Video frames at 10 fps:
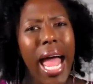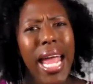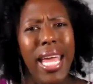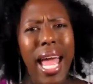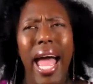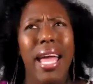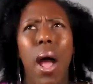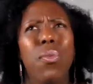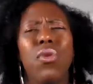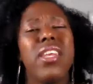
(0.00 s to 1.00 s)

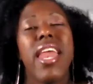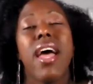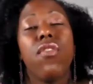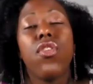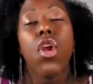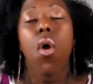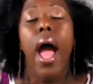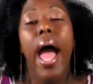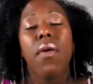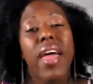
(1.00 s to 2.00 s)
I will never know
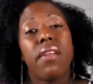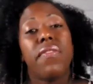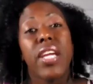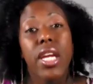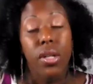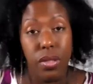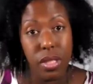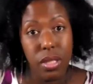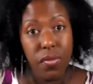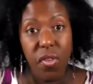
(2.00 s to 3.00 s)
how that
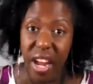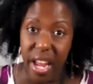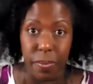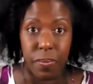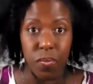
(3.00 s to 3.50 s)
feels for him,